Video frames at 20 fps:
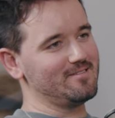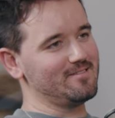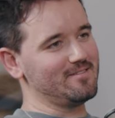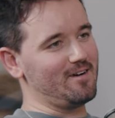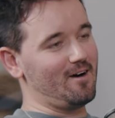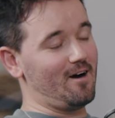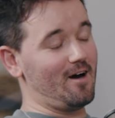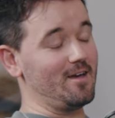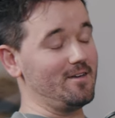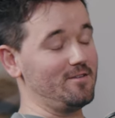
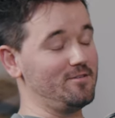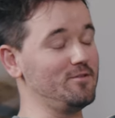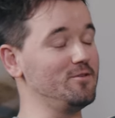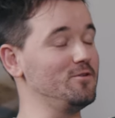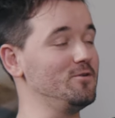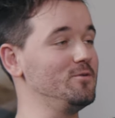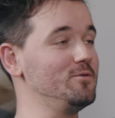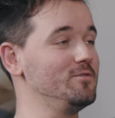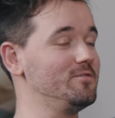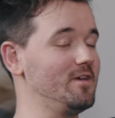Mm. I
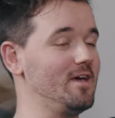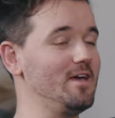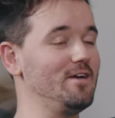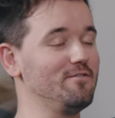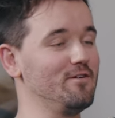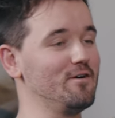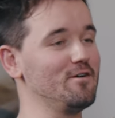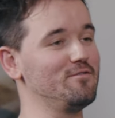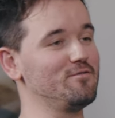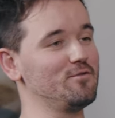do say
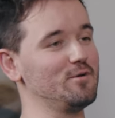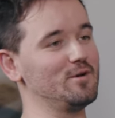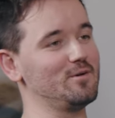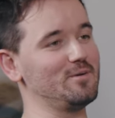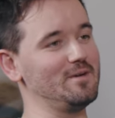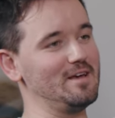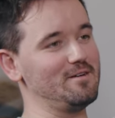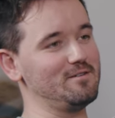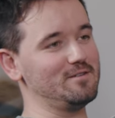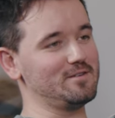very
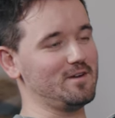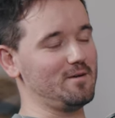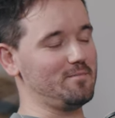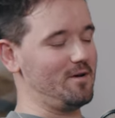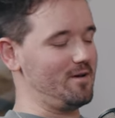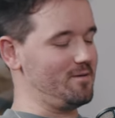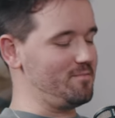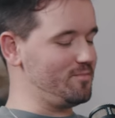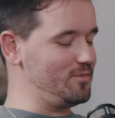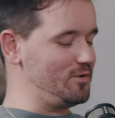frequently every time
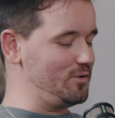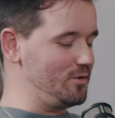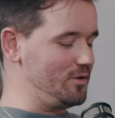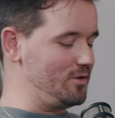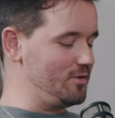I you,